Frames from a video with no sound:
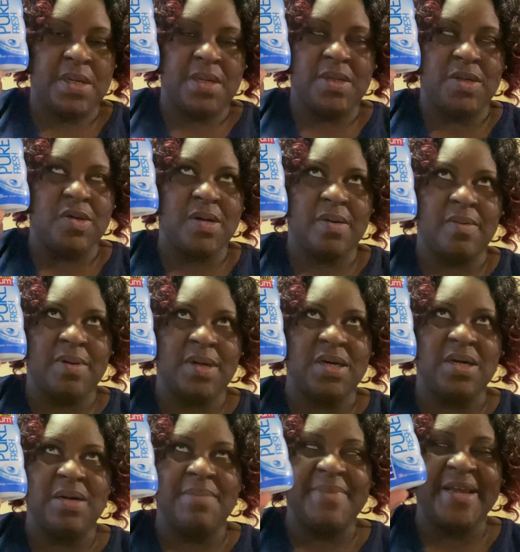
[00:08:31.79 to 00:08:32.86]
You know,
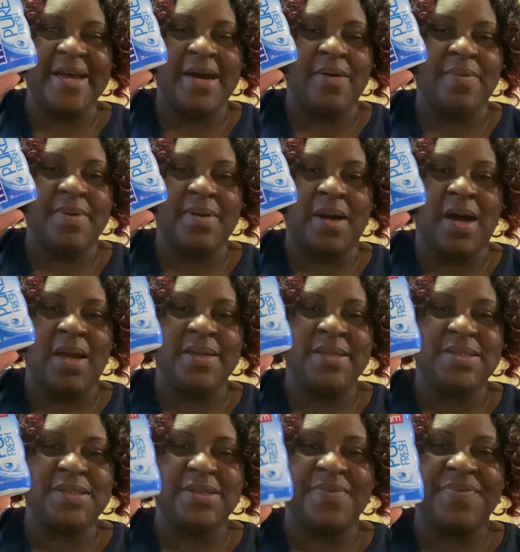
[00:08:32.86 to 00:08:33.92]
gum now, all
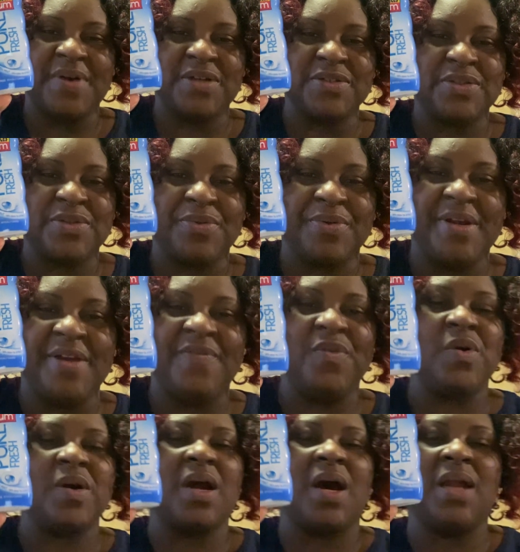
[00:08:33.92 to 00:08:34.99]
this stuff costs three and
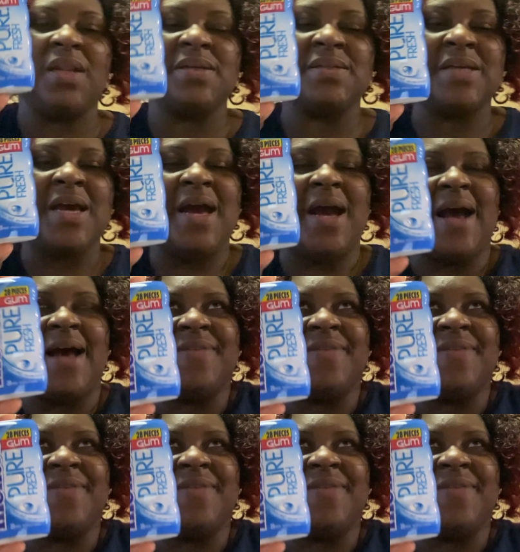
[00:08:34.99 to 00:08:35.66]
four dollars. I